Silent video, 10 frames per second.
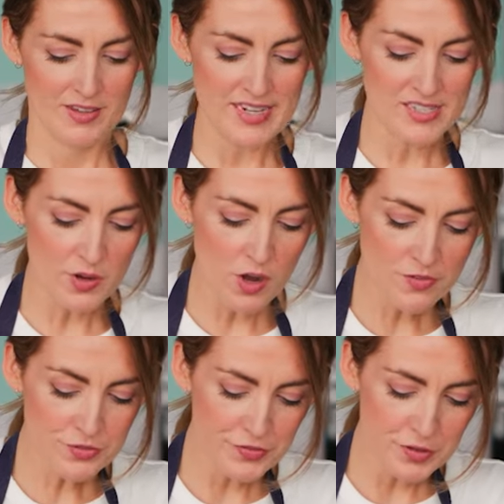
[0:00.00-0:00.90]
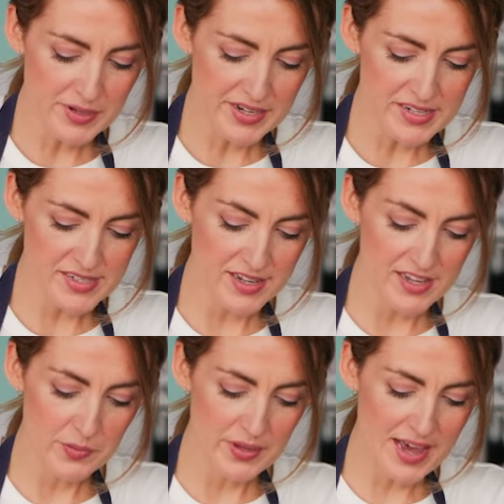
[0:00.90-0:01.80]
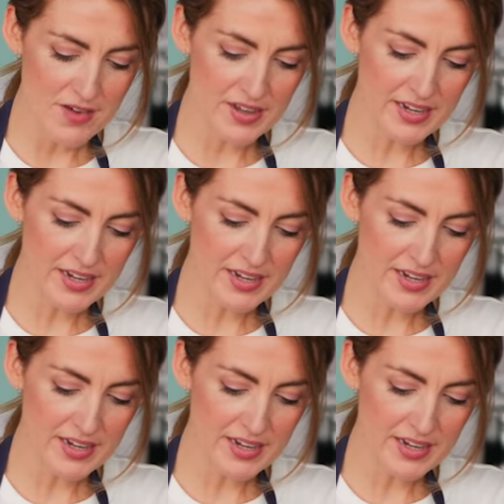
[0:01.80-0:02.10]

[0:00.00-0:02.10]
Okay, so after a few minutes, here we have a